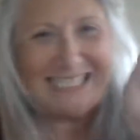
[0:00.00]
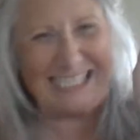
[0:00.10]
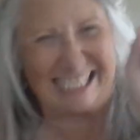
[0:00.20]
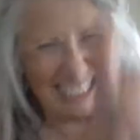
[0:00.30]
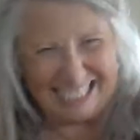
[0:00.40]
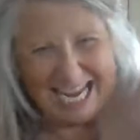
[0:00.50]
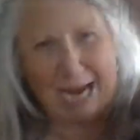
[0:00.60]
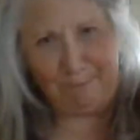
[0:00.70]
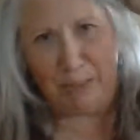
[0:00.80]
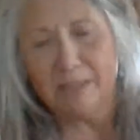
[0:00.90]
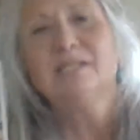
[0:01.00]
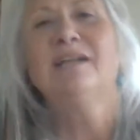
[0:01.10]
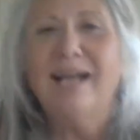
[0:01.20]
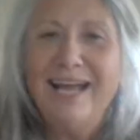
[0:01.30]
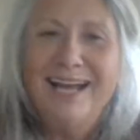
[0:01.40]
Snap!
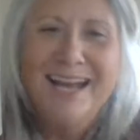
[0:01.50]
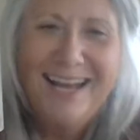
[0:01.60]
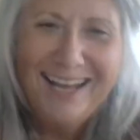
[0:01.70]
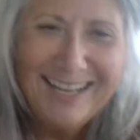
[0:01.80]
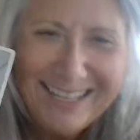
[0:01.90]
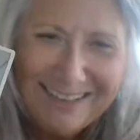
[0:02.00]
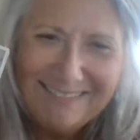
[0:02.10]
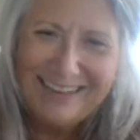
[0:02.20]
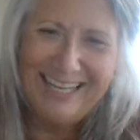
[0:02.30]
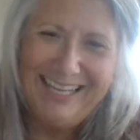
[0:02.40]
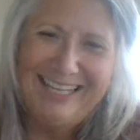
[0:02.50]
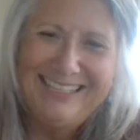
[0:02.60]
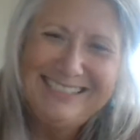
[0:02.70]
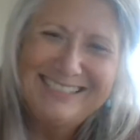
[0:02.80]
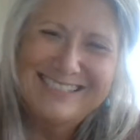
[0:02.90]

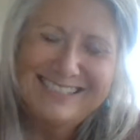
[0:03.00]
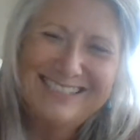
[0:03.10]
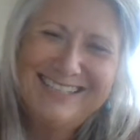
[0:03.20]
Anyways.